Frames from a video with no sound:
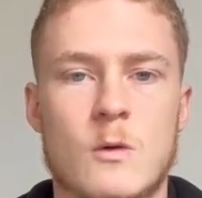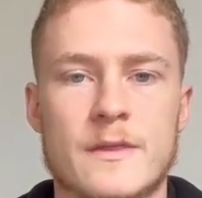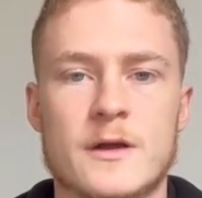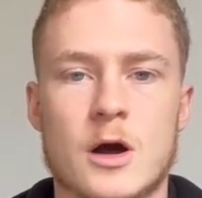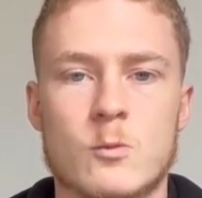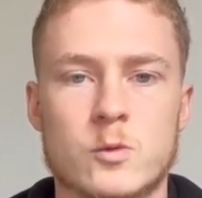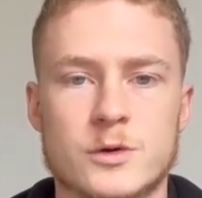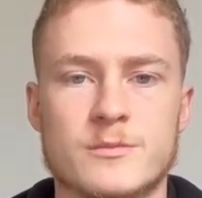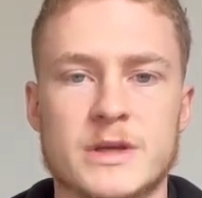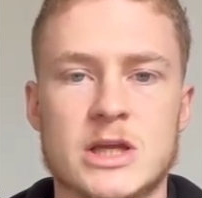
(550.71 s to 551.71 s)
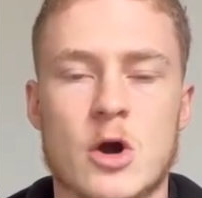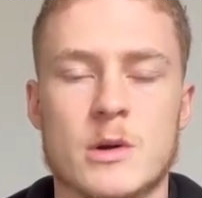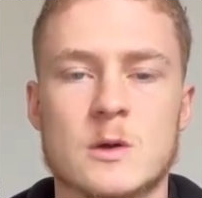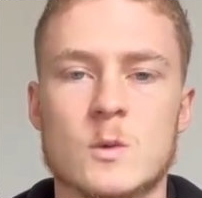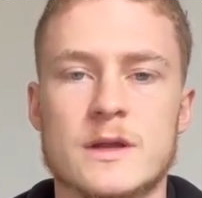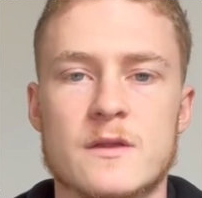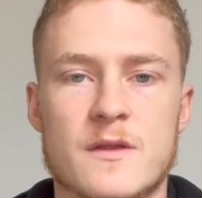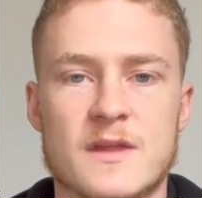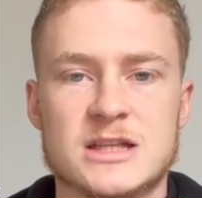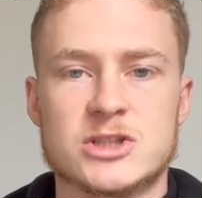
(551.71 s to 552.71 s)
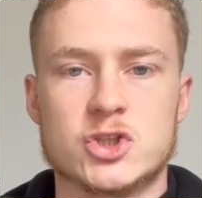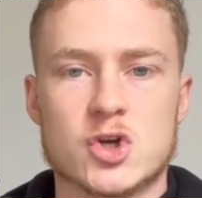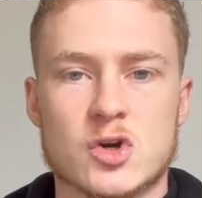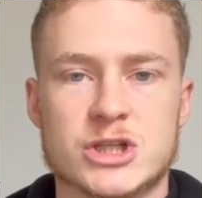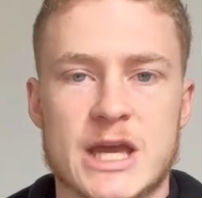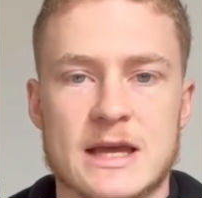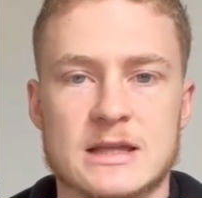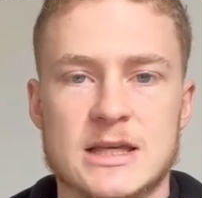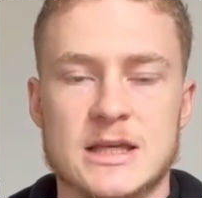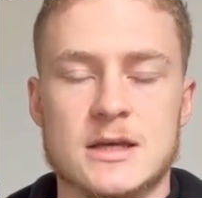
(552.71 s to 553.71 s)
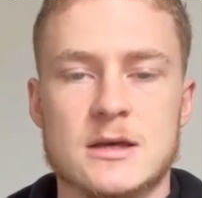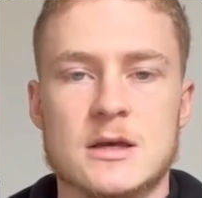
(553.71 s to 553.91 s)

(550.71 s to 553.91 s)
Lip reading: one that I wouldn't be going with, and that's Josh Kelly.